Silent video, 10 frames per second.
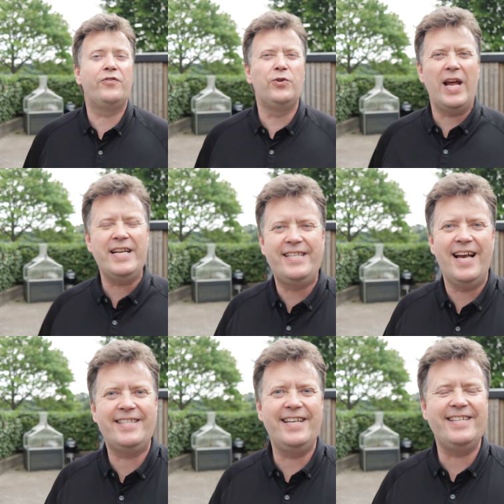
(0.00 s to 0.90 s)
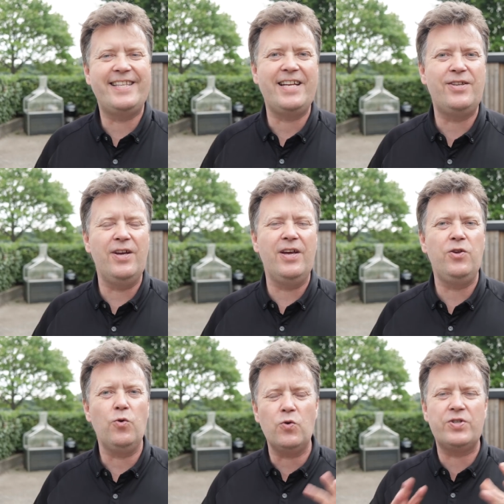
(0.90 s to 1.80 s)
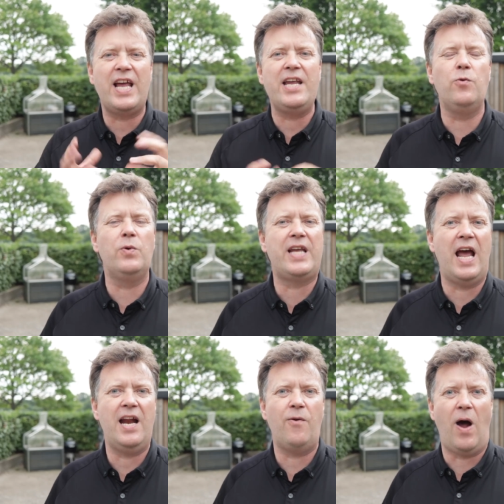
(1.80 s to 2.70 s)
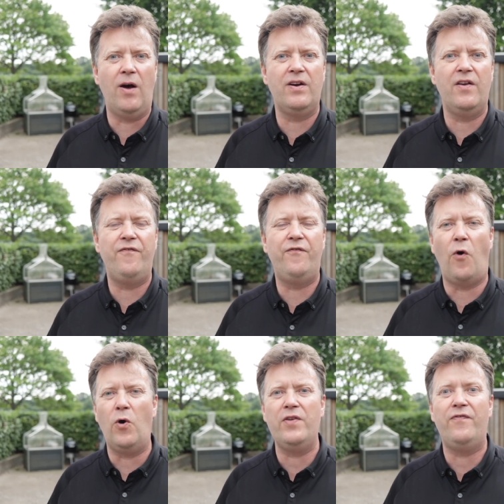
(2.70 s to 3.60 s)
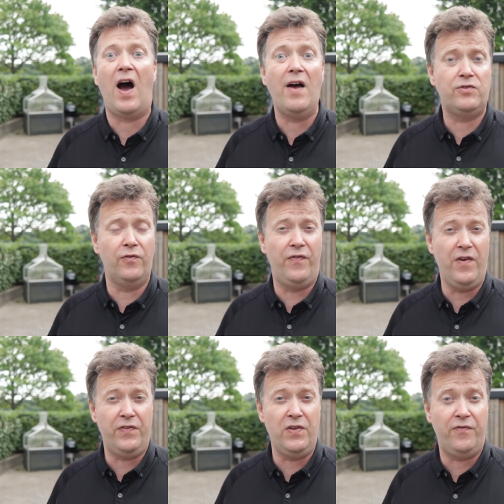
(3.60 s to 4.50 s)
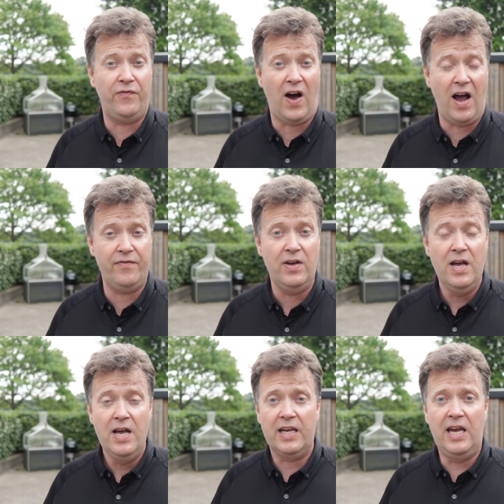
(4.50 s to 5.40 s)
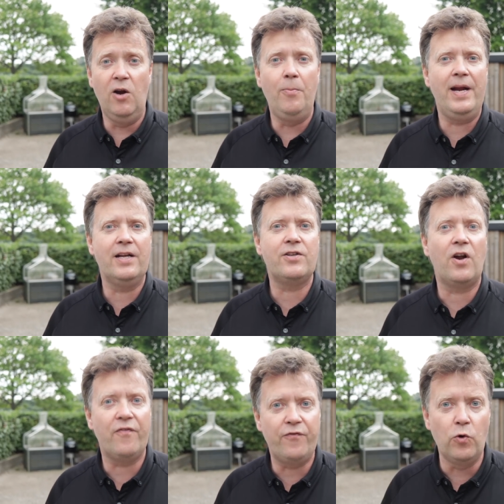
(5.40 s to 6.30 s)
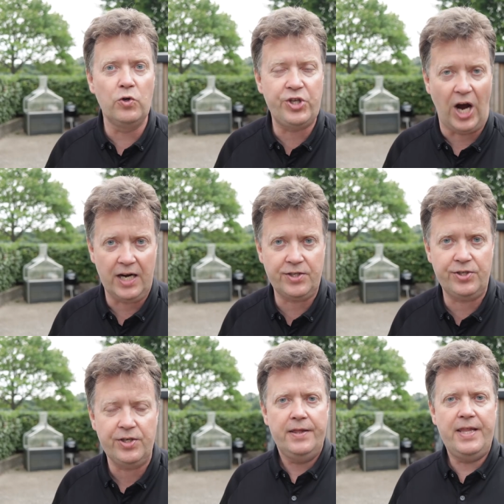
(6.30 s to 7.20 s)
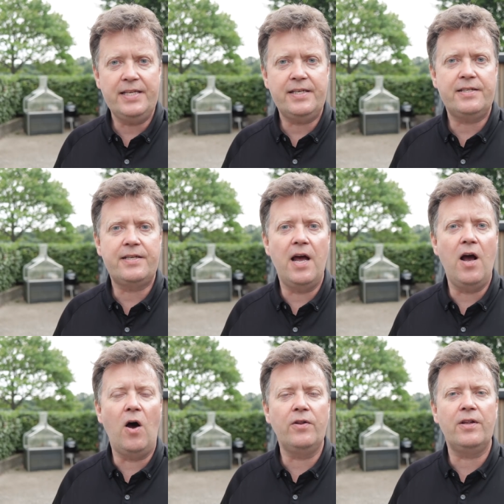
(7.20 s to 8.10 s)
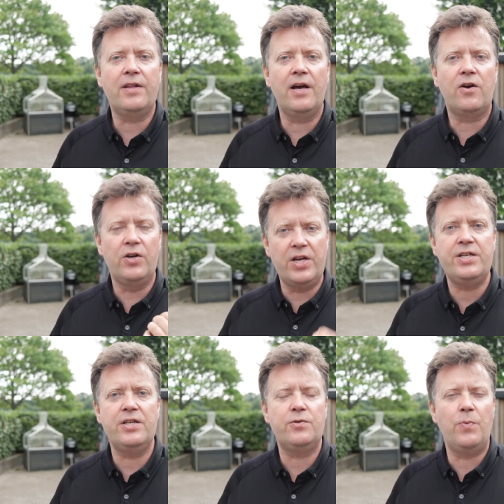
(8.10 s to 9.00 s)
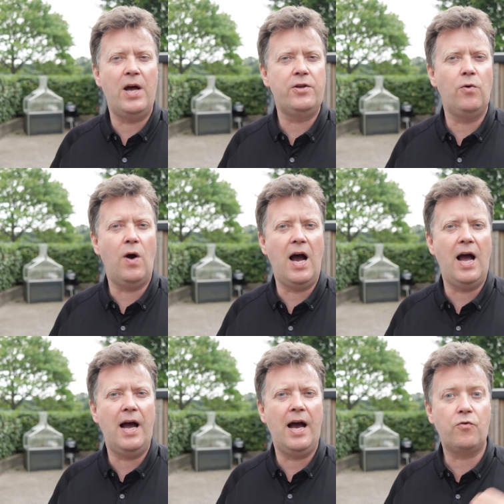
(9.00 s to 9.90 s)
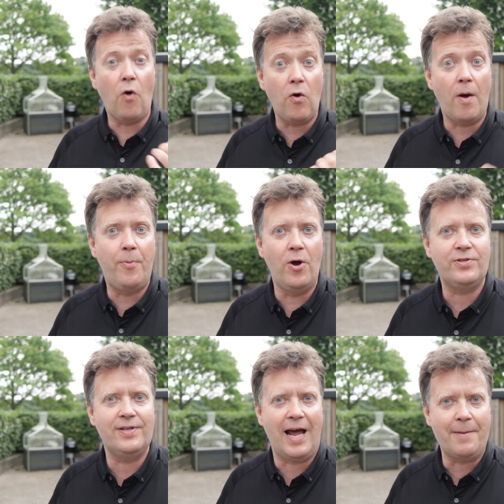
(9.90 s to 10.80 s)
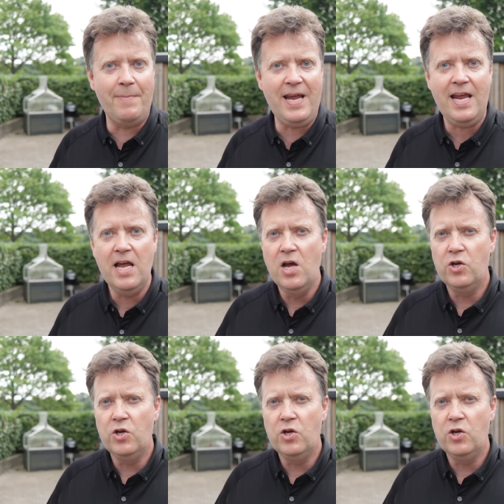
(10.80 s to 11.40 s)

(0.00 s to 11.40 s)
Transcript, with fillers: of today's test is that uh, you could say you would get around uh, 45 to 55 kilometers on a full charge. This is uh, under the conditions where you are a grown-up person like me,